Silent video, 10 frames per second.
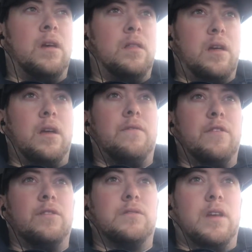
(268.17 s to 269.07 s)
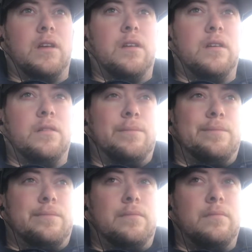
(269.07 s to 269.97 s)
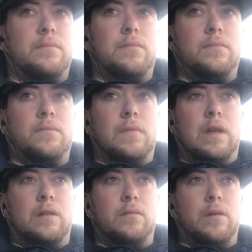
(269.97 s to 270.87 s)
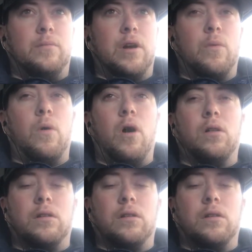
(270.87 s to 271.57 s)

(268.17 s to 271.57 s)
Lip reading: like it feels like a brick wall,